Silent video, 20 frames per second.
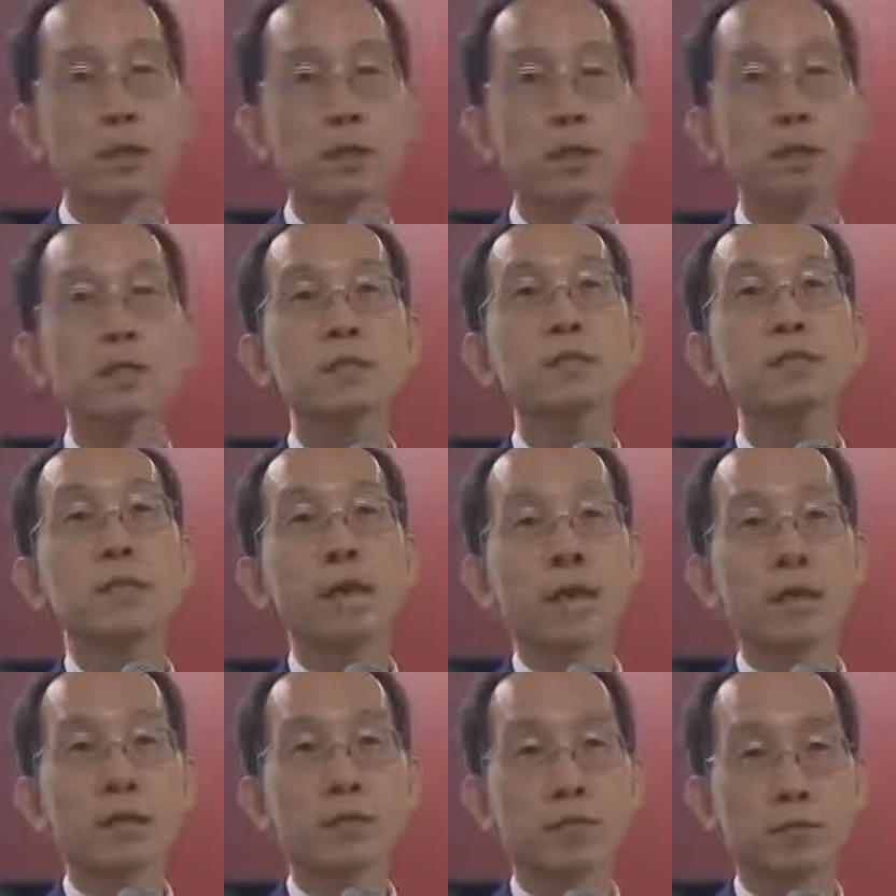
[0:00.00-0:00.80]
This
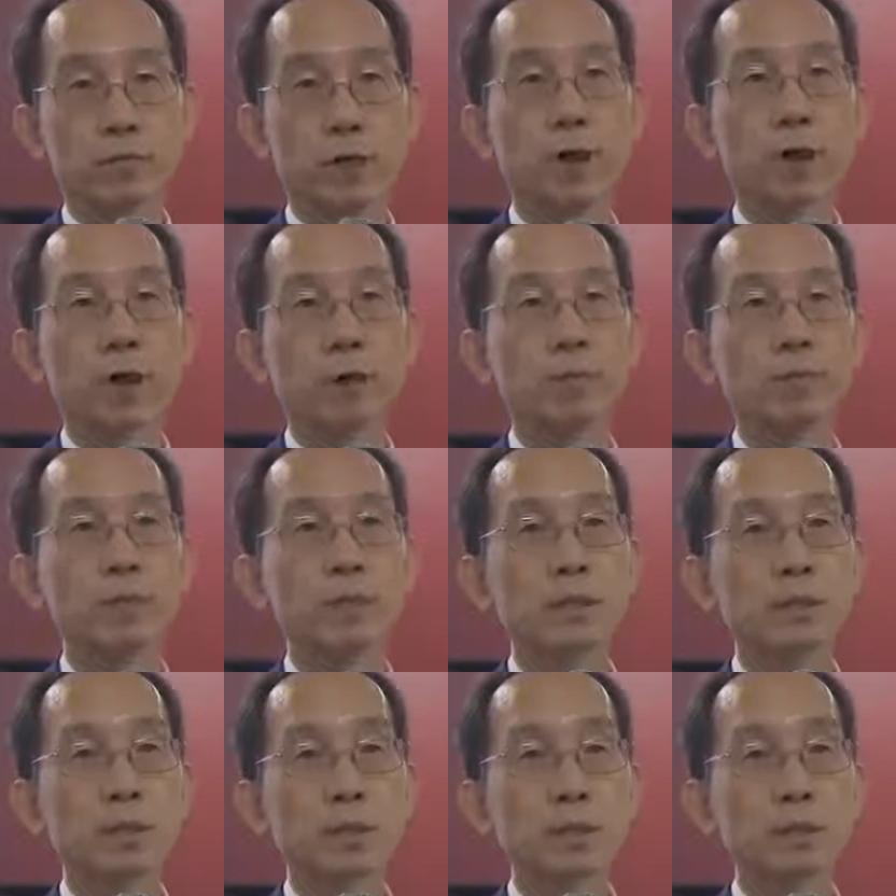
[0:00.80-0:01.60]
set of
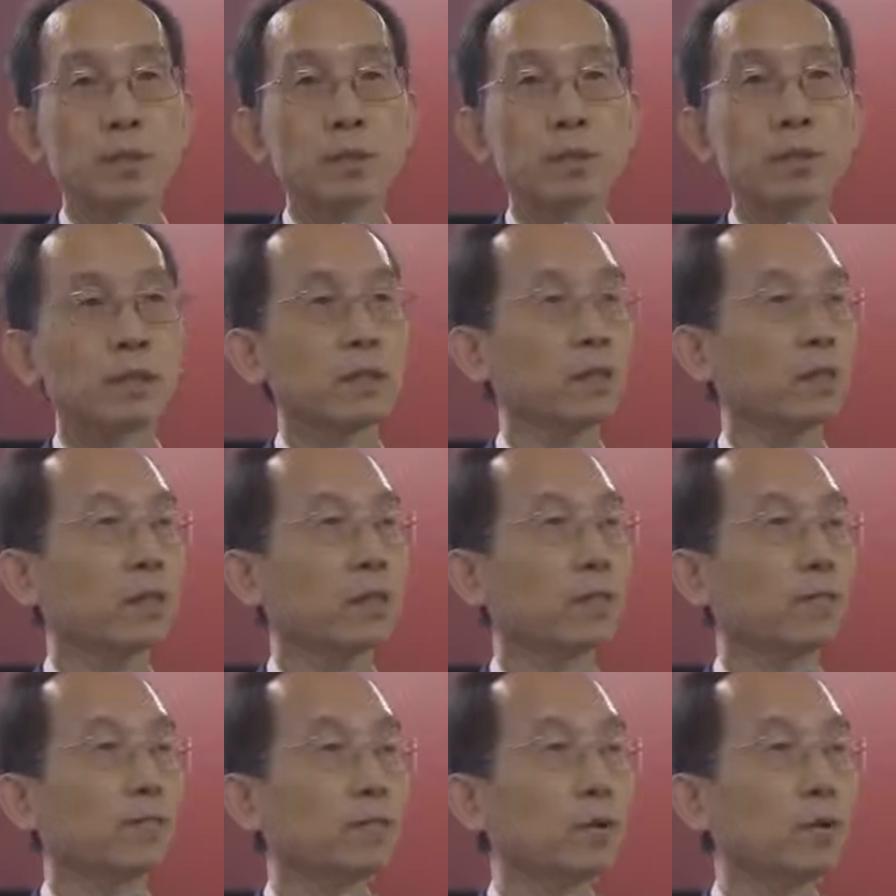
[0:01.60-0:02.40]
volume, including
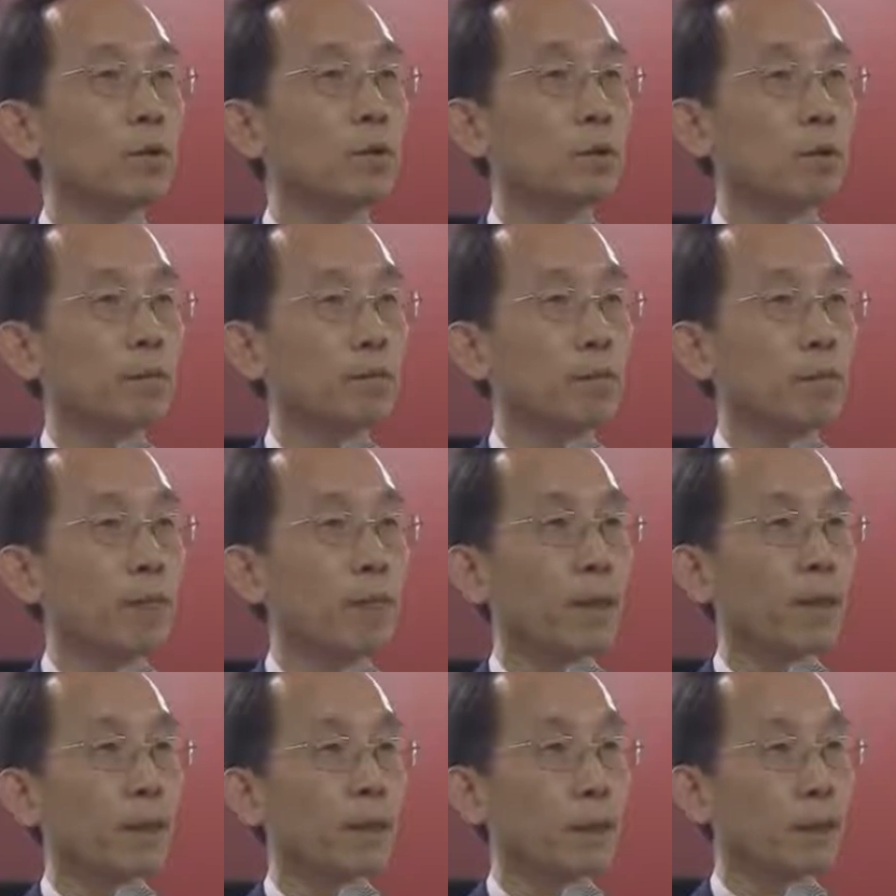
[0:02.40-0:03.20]
the
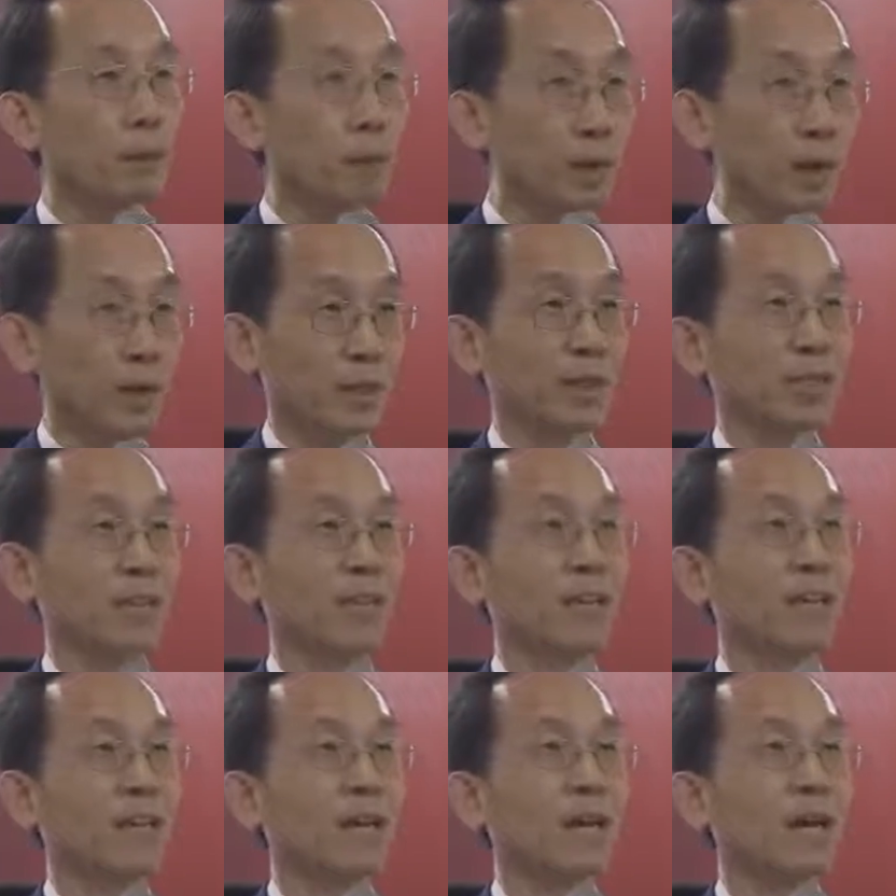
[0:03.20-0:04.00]

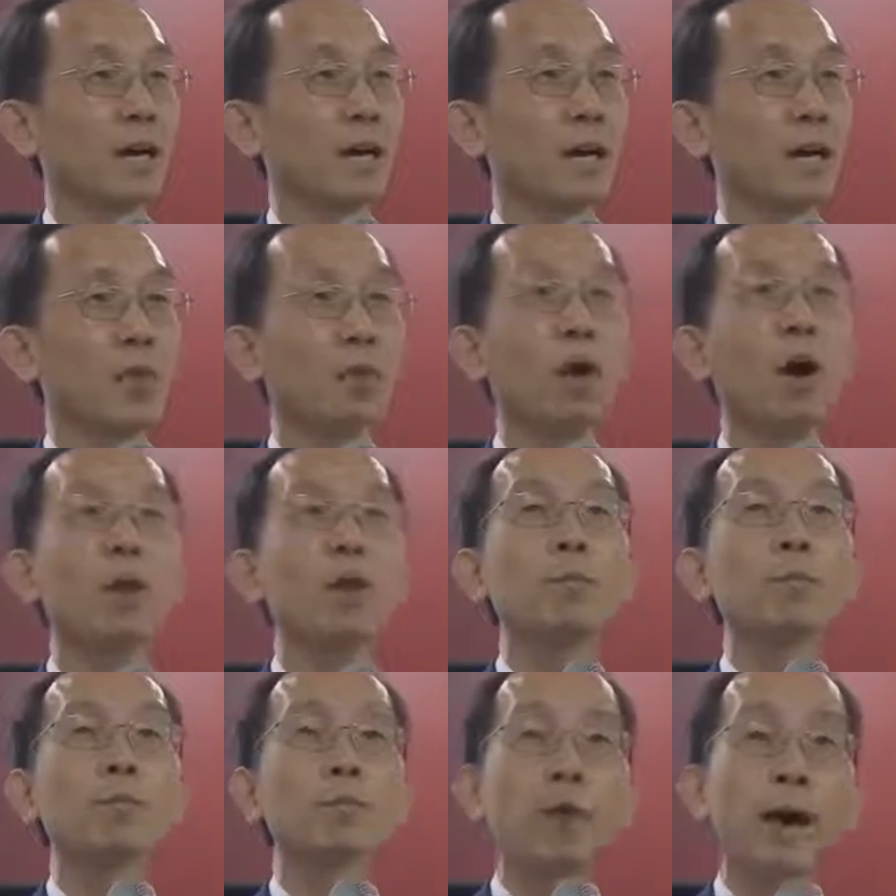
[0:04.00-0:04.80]
books,
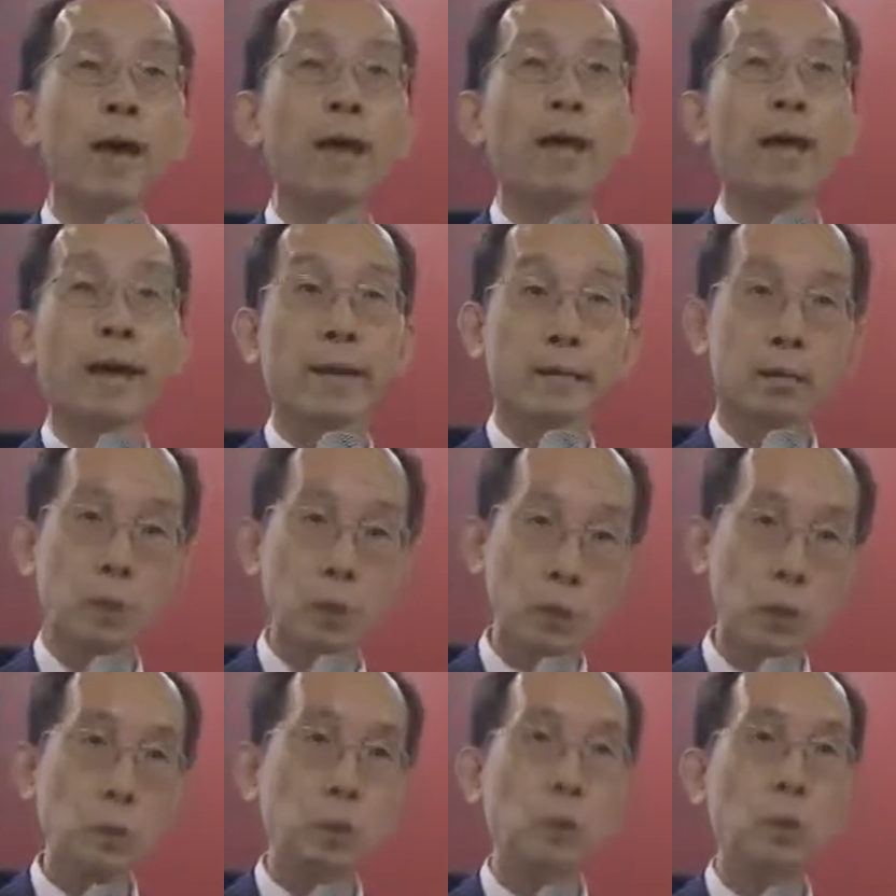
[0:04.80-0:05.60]
volume 1
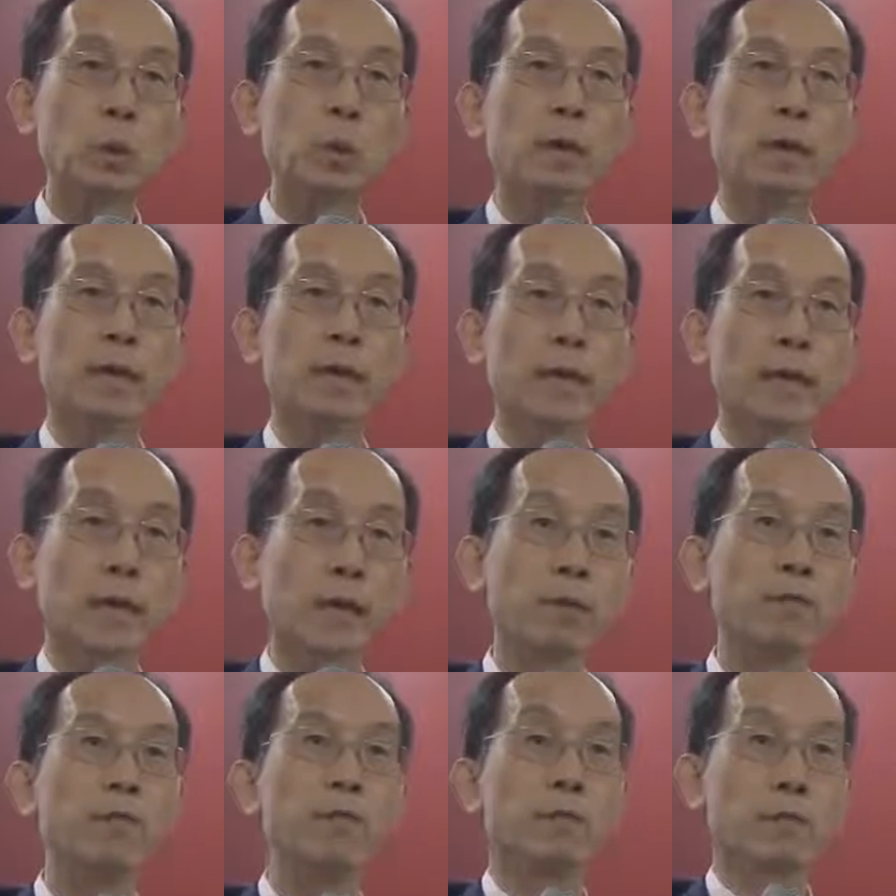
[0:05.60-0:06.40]
and 2
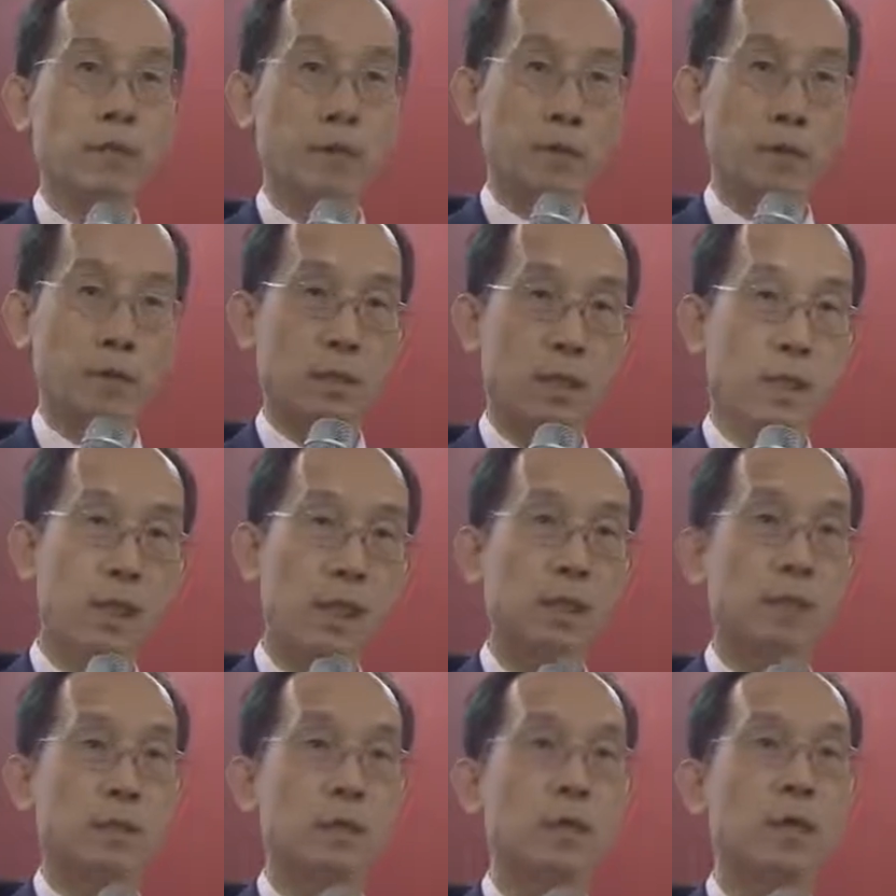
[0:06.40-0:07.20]
give the
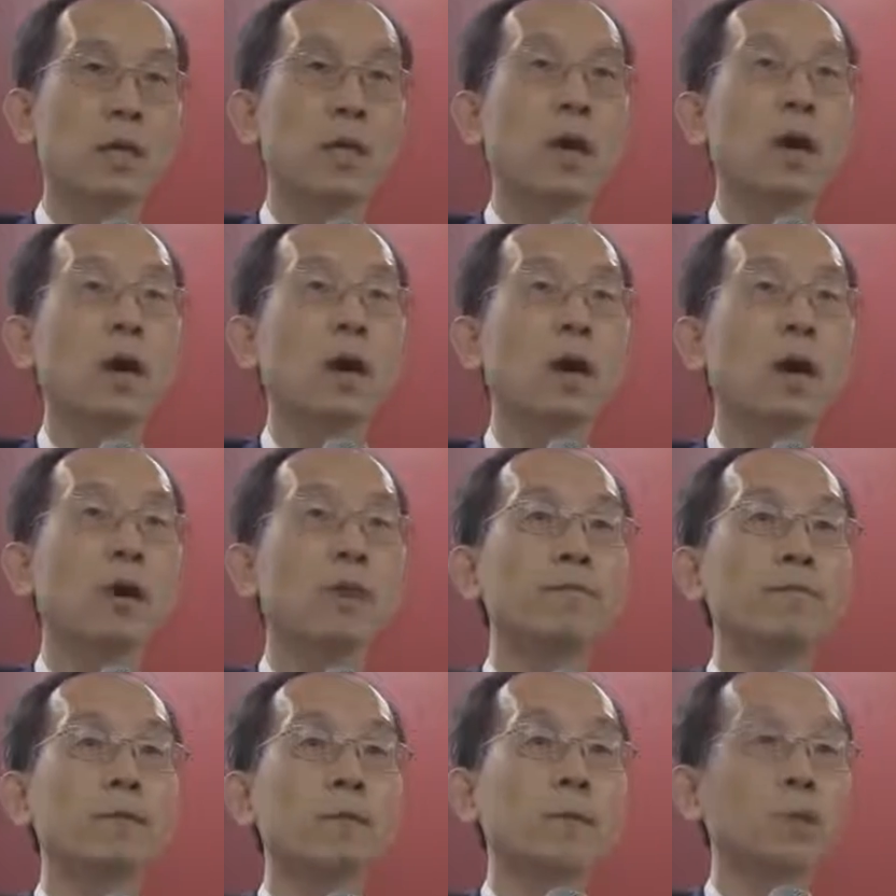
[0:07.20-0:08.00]
knowledge
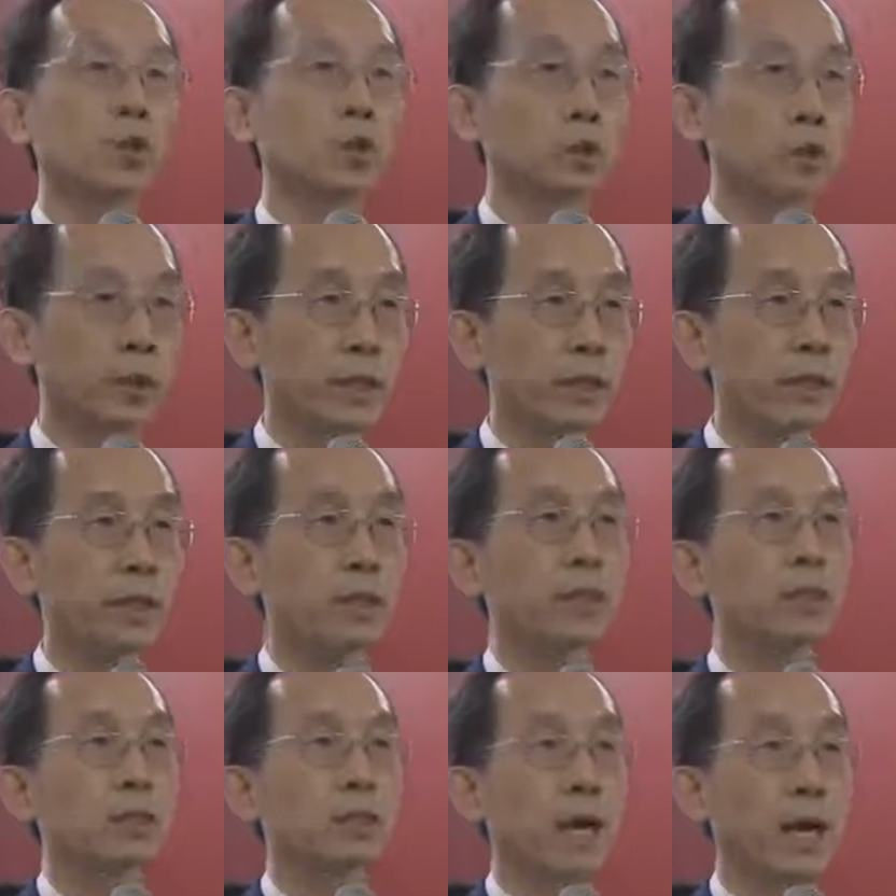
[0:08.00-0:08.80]
of
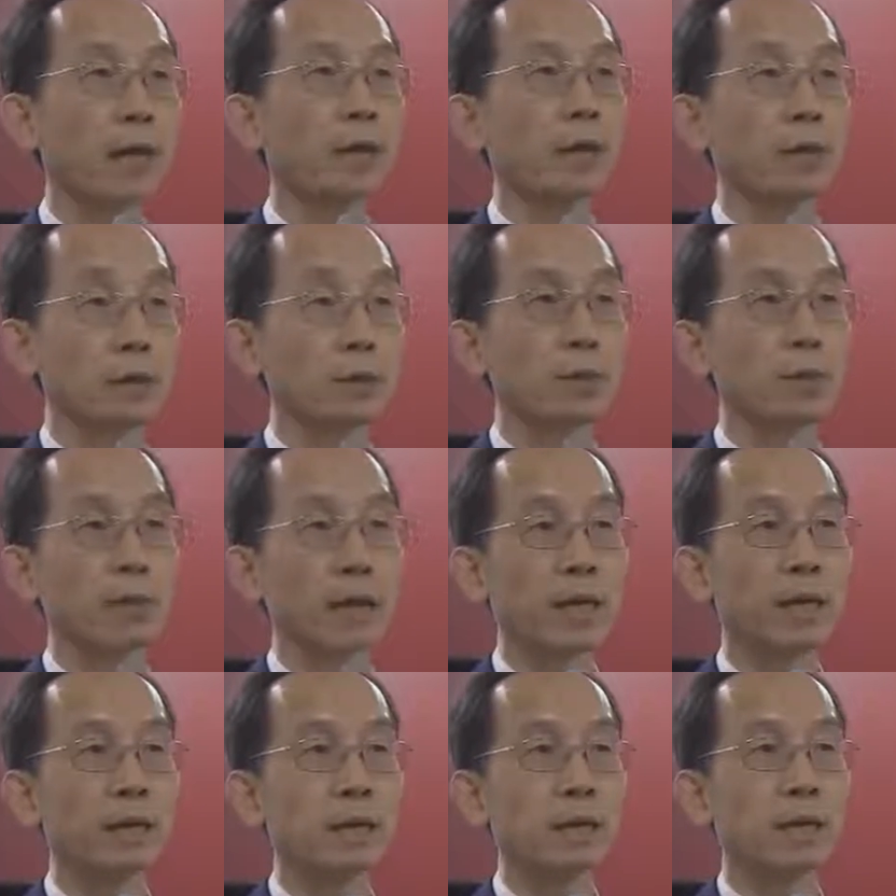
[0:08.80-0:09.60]
traditional Chinese herbal
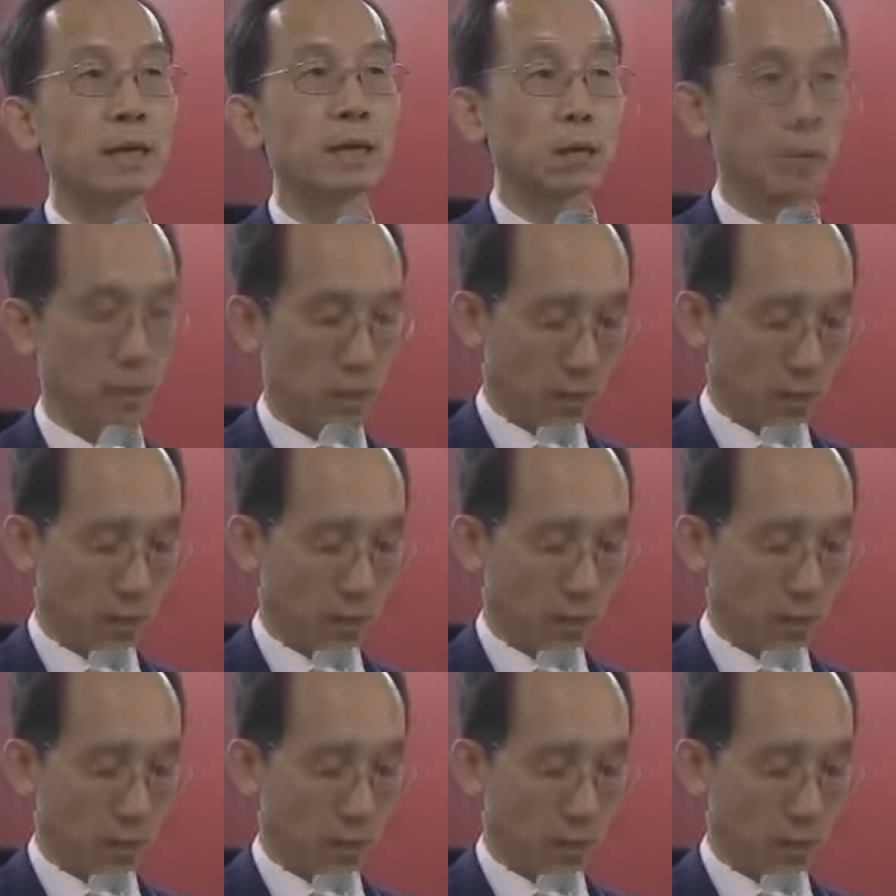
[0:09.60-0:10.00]
medicine.